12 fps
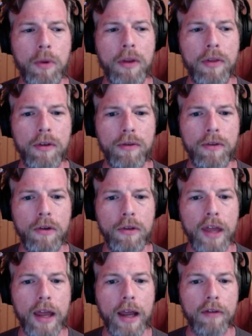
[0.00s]
those two
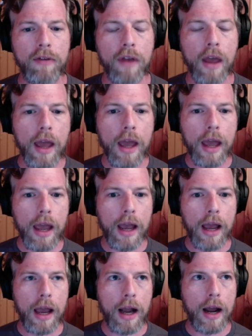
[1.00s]
things?
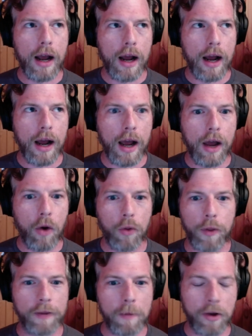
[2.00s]
And I don't
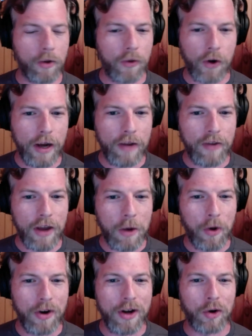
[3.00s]
think the military is
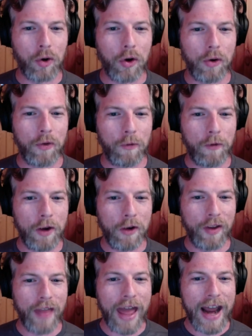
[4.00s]
anywhere near close to
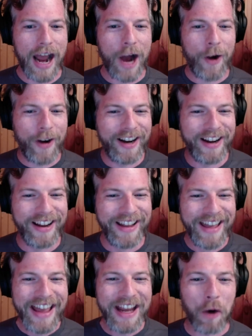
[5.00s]
figuring that out.
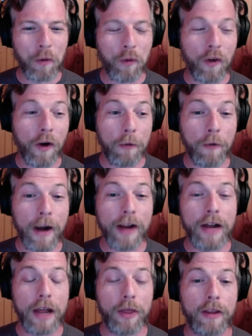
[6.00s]

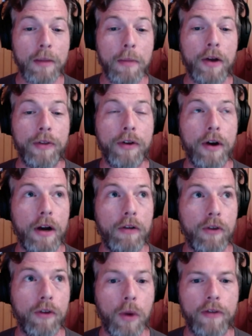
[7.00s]
Frankly, I think the military
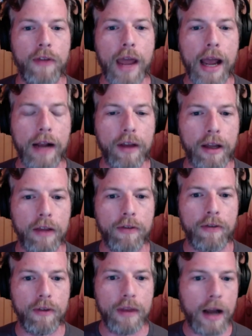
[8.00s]
still wants to act like
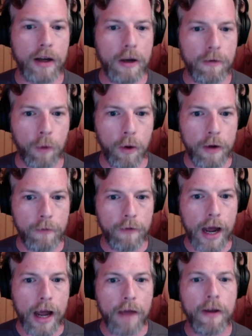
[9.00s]
it's 1945,